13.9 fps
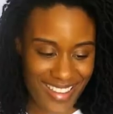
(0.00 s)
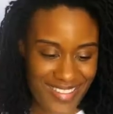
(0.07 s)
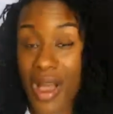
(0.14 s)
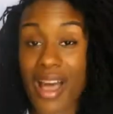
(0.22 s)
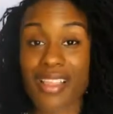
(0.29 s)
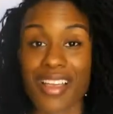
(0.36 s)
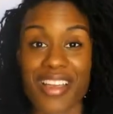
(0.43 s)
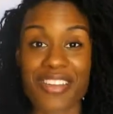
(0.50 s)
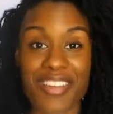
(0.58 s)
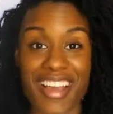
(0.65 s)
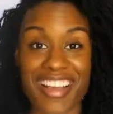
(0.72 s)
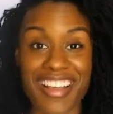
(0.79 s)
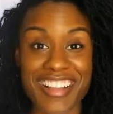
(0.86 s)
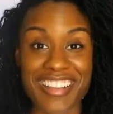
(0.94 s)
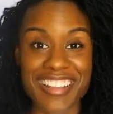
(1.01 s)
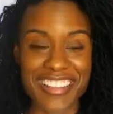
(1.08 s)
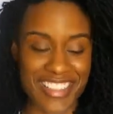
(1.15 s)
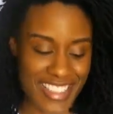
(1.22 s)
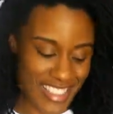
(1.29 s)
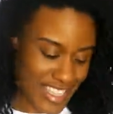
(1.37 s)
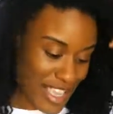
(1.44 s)
while I, I clean
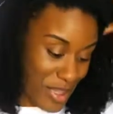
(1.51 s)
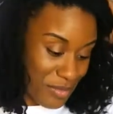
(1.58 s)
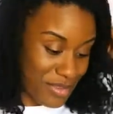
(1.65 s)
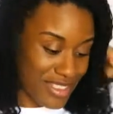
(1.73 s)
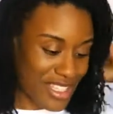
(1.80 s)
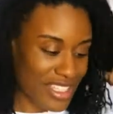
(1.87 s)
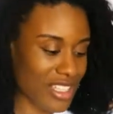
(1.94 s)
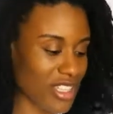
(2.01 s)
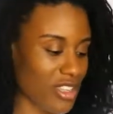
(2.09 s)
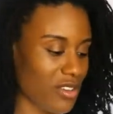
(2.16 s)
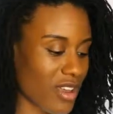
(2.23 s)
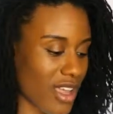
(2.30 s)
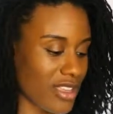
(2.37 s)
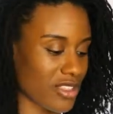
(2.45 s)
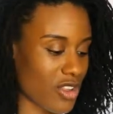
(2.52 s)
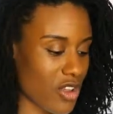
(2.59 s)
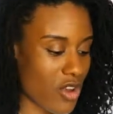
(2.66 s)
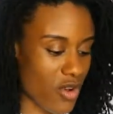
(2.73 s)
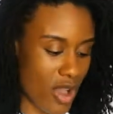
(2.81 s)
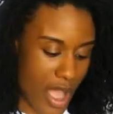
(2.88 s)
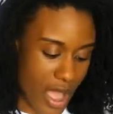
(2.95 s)
this up, just to let you guys
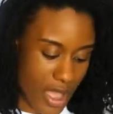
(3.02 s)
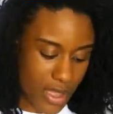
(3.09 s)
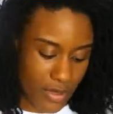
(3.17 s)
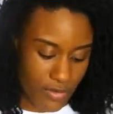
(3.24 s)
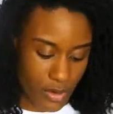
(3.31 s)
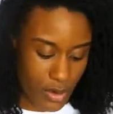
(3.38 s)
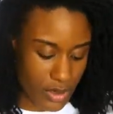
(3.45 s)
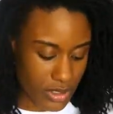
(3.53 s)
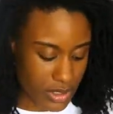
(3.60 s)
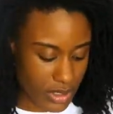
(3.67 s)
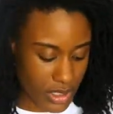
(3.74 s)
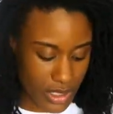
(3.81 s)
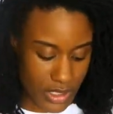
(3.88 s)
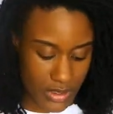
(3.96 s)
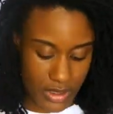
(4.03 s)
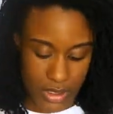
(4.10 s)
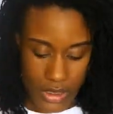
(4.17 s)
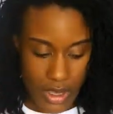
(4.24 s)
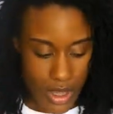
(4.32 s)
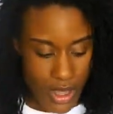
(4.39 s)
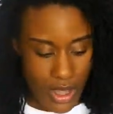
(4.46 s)
know, I, of course, these,
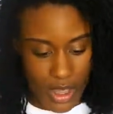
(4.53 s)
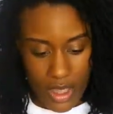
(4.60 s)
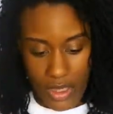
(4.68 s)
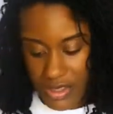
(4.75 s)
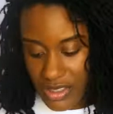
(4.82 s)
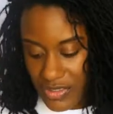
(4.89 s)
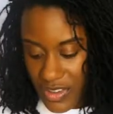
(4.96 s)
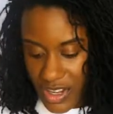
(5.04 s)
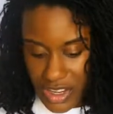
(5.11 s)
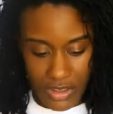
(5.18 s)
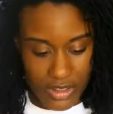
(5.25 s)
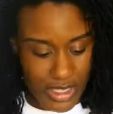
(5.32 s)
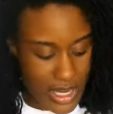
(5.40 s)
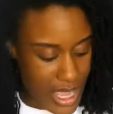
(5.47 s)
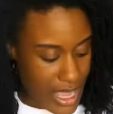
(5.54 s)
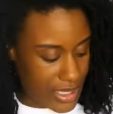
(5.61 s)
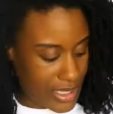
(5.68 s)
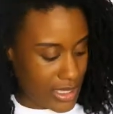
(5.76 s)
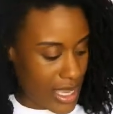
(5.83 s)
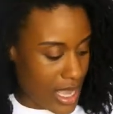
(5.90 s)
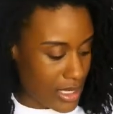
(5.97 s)
this video today
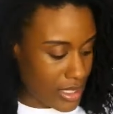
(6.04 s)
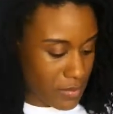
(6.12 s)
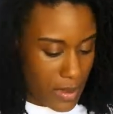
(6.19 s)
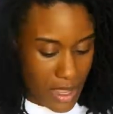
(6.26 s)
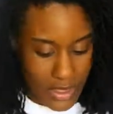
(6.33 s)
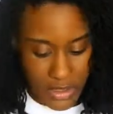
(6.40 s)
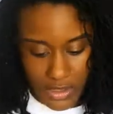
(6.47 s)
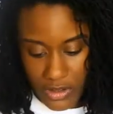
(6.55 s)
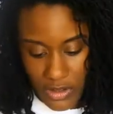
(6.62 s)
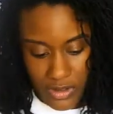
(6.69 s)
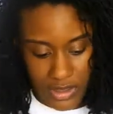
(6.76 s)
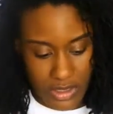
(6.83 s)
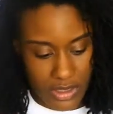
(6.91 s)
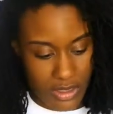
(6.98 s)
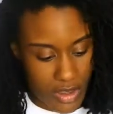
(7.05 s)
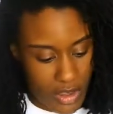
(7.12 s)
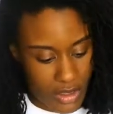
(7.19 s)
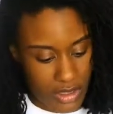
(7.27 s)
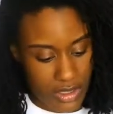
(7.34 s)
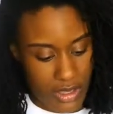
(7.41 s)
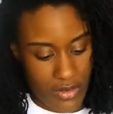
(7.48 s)
is not sponsored. This is
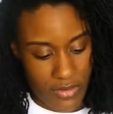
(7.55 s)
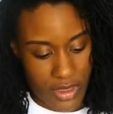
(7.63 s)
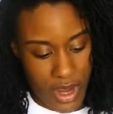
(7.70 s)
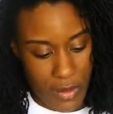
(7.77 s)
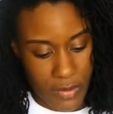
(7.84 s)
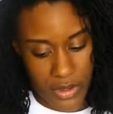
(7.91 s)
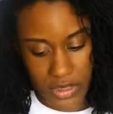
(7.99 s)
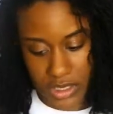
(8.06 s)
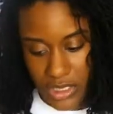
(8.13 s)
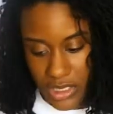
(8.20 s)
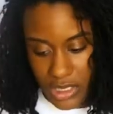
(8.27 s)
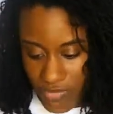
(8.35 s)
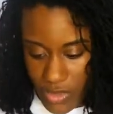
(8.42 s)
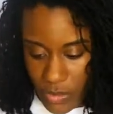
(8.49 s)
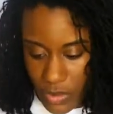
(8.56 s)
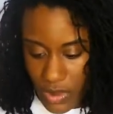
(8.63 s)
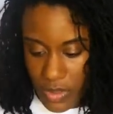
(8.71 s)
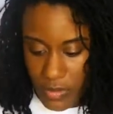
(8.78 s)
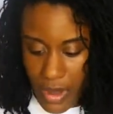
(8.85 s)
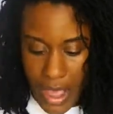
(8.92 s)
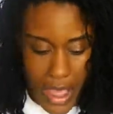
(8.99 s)
all stuff that I purchased
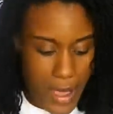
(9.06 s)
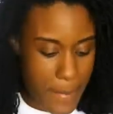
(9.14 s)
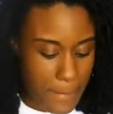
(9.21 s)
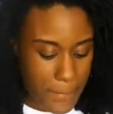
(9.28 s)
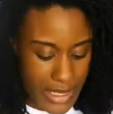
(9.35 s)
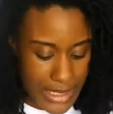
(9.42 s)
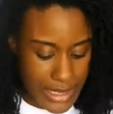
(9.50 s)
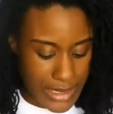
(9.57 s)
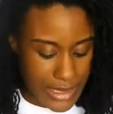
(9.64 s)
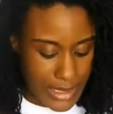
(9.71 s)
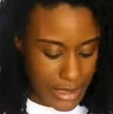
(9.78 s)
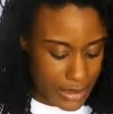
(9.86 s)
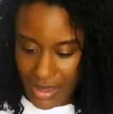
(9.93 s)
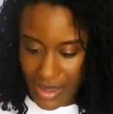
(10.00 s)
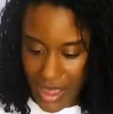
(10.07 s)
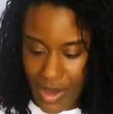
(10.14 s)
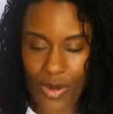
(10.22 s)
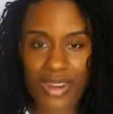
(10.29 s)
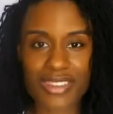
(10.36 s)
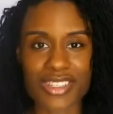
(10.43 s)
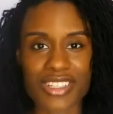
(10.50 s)
with my money. Yeah, I
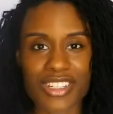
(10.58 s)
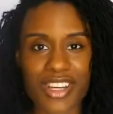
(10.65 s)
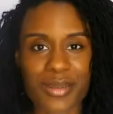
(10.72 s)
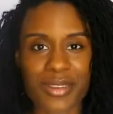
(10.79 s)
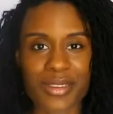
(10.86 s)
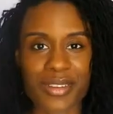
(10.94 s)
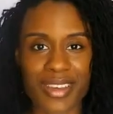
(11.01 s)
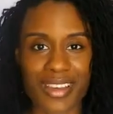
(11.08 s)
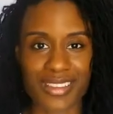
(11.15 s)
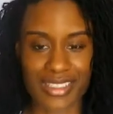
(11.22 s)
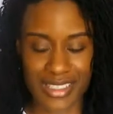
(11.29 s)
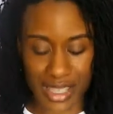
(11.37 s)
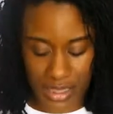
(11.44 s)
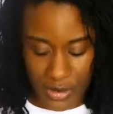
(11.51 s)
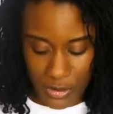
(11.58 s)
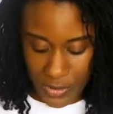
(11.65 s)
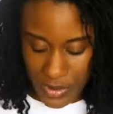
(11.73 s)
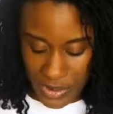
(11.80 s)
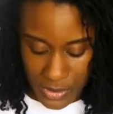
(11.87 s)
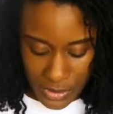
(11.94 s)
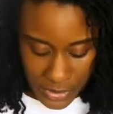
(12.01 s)
wanted to share it with you guys because I thought it was
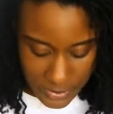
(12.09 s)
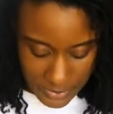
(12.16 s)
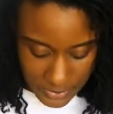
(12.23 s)
pretty cool.